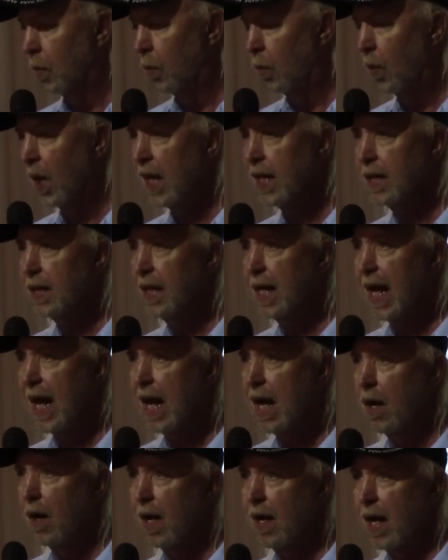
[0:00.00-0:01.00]
Right
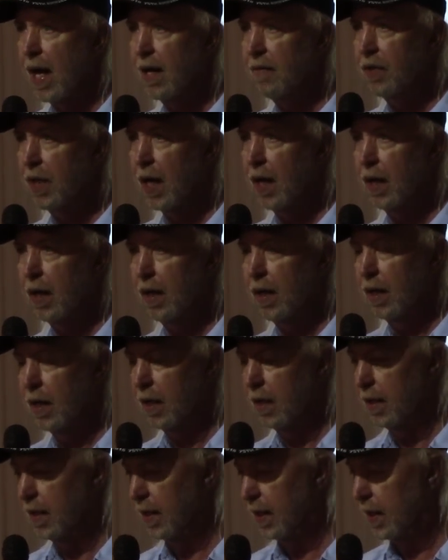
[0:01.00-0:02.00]
now, I've
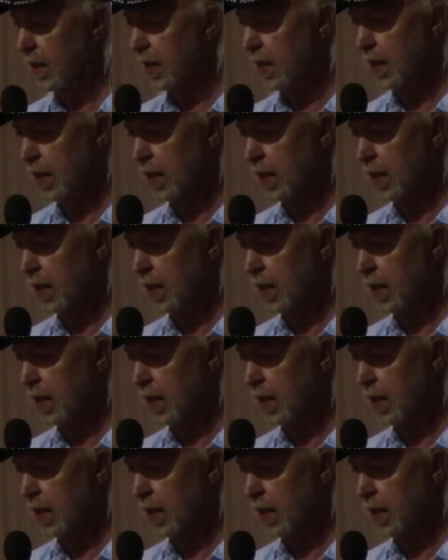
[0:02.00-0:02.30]
got